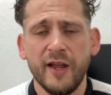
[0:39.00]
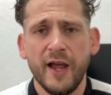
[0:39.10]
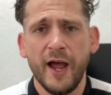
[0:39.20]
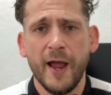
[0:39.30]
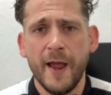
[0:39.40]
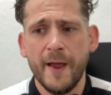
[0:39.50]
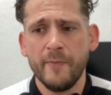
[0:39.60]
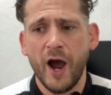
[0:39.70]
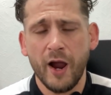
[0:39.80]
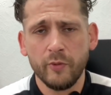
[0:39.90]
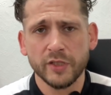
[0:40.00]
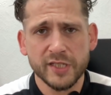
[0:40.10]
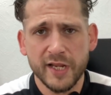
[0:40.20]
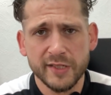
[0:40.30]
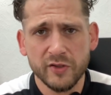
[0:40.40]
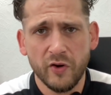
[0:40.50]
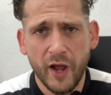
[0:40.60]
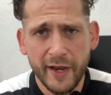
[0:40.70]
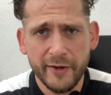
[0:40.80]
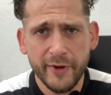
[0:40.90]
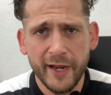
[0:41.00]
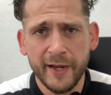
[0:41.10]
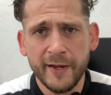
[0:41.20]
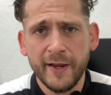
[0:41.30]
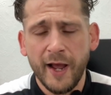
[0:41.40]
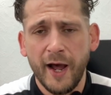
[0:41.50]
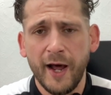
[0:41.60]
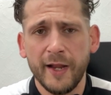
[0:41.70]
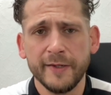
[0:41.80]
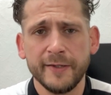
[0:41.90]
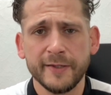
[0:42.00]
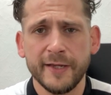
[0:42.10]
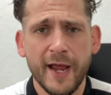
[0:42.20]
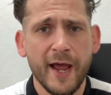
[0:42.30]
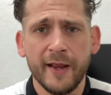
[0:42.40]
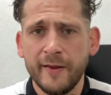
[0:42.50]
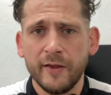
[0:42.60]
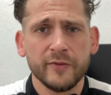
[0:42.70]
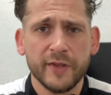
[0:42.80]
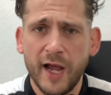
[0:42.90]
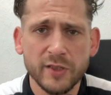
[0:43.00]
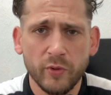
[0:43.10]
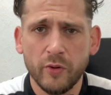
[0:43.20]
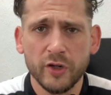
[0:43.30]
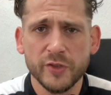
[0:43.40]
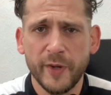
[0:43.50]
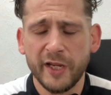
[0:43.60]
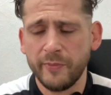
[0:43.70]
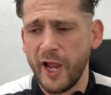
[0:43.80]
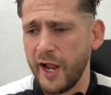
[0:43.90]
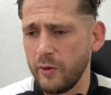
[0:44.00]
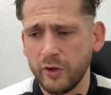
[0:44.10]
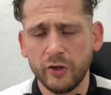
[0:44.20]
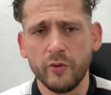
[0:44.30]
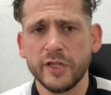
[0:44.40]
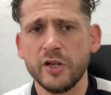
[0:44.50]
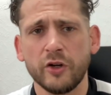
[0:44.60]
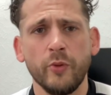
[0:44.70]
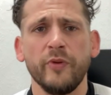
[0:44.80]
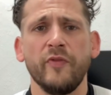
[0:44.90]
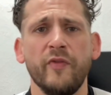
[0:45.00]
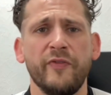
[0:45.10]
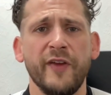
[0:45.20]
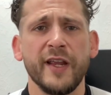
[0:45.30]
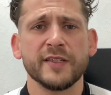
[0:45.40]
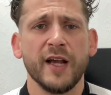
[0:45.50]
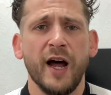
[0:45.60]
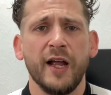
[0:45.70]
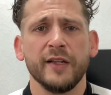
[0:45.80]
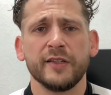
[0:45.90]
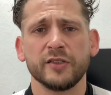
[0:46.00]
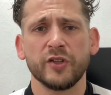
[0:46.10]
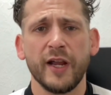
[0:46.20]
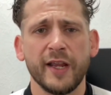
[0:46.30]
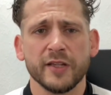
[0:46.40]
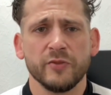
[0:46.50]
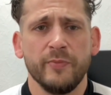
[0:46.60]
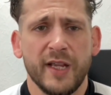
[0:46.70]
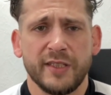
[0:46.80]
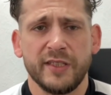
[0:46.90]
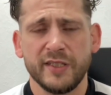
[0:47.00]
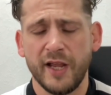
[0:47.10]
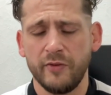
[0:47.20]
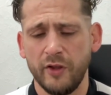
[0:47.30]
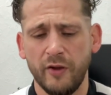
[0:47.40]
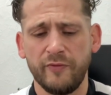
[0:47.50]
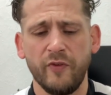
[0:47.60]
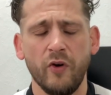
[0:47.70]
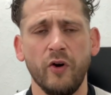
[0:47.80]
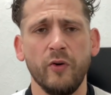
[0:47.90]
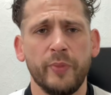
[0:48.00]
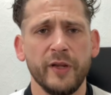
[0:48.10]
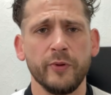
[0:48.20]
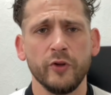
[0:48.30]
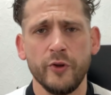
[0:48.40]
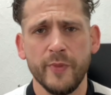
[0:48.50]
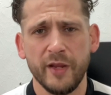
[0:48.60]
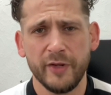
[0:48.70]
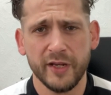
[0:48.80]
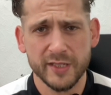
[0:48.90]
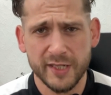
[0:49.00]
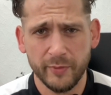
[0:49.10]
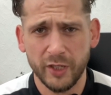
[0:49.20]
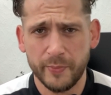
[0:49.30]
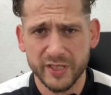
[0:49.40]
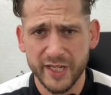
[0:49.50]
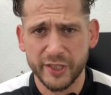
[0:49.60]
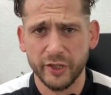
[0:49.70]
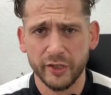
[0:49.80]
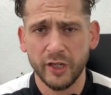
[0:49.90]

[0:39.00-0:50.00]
I would say so anyway. And yeah, that's what I want to speak about, and I want to go into a couple of other things and try and get some messages out there for people who may be in a similar position.